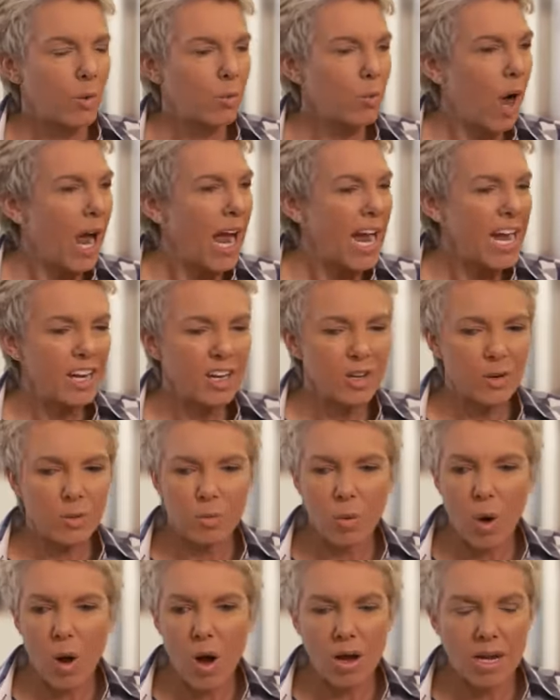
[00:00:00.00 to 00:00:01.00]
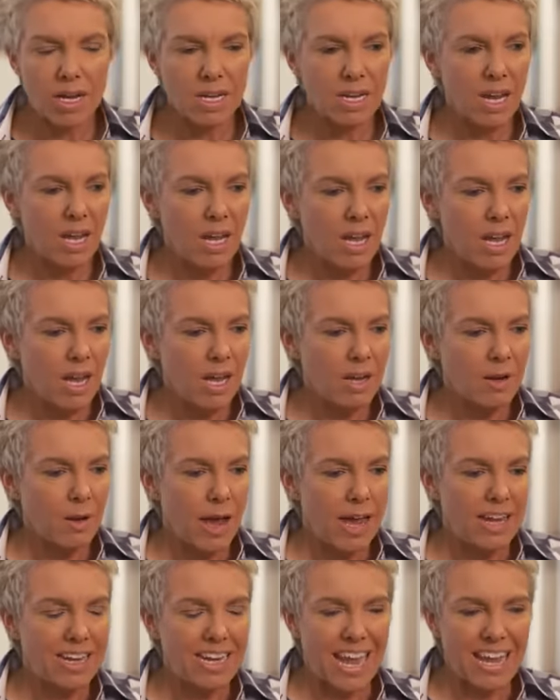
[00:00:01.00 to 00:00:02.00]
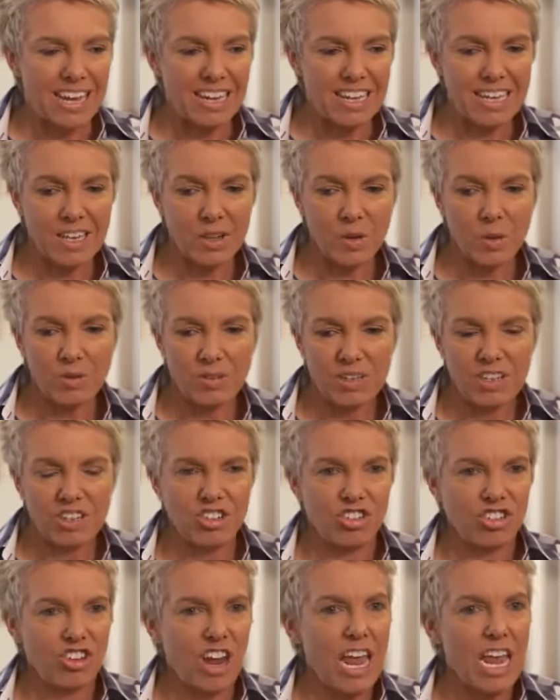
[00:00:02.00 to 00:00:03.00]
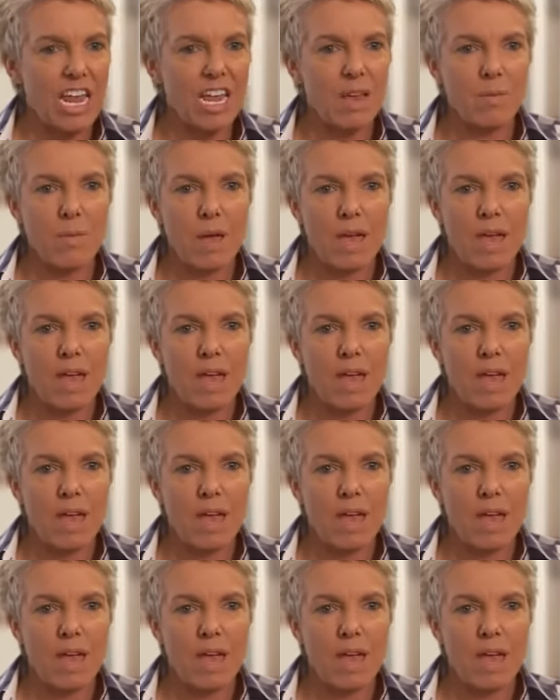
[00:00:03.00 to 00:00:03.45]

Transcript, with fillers: right and wrong and guilt and shame.